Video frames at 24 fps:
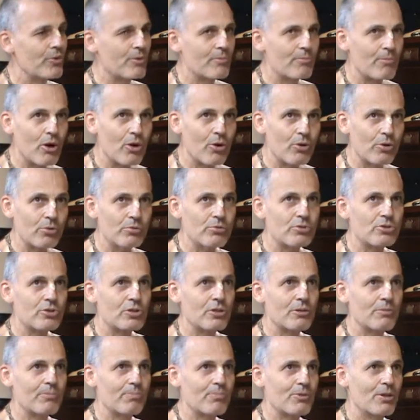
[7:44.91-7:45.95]

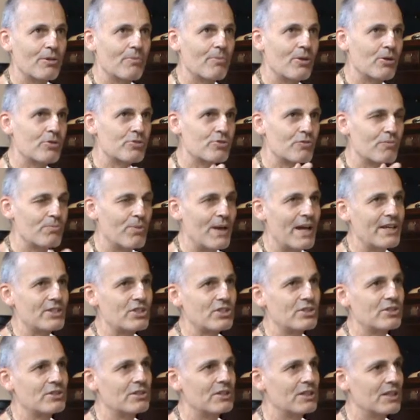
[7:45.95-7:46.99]
The modes of
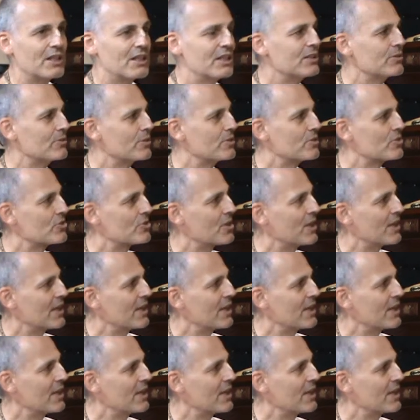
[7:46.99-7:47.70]
passion and ignorance,